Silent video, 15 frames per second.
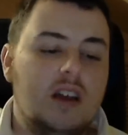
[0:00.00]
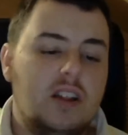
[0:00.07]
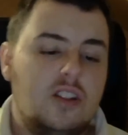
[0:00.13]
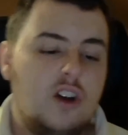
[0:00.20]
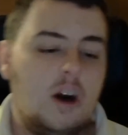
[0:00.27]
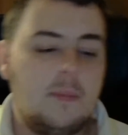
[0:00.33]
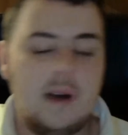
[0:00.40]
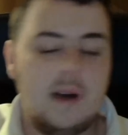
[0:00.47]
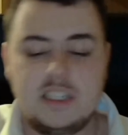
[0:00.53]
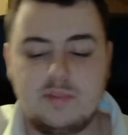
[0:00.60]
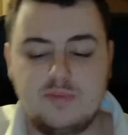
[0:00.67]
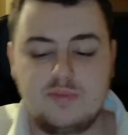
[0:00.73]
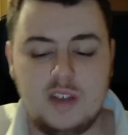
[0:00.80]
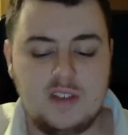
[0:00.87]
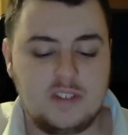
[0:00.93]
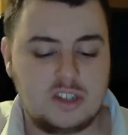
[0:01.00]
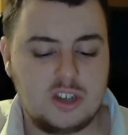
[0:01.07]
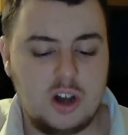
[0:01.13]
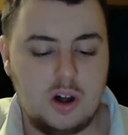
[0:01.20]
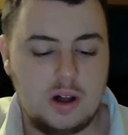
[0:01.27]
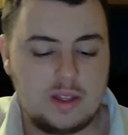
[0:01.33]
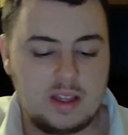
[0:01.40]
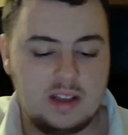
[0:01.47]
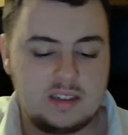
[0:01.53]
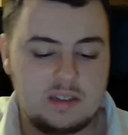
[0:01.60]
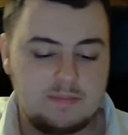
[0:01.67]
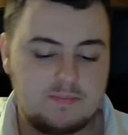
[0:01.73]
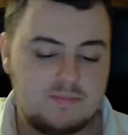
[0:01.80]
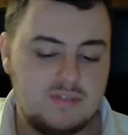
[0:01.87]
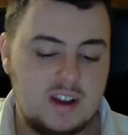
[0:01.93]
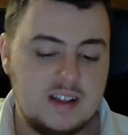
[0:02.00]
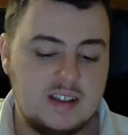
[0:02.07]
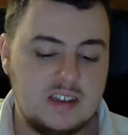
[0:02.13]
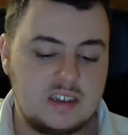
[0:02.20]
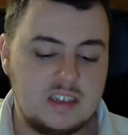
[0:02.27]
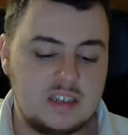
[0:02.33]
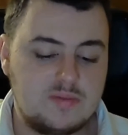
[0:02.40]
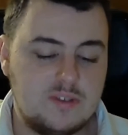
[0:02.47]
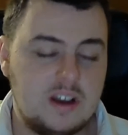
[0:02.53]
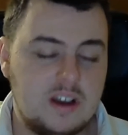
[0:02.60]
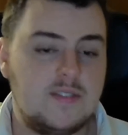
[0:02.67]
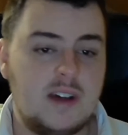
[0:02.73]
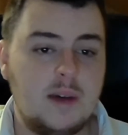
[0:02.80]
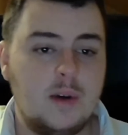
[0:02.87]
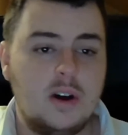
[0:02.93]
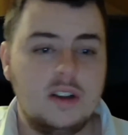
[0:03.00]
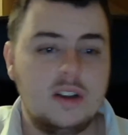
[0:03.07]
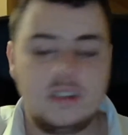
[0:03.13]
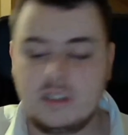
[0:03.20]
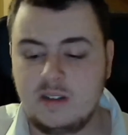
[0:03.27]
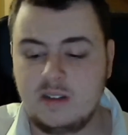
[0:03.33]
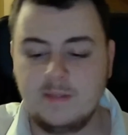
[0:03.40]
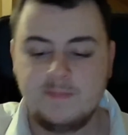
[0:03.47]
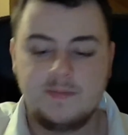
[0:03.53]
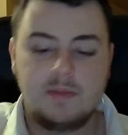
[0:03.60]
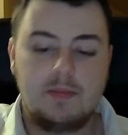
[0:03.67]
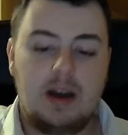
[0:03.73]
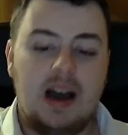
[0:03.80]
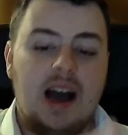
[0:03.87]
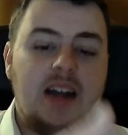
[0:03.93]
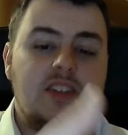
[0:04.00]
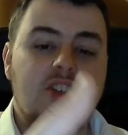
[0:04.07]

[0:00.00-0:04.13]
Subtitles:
Not a bad sprayer at all. I think it's a pretty decent sprayer, if I'm honest. My hand's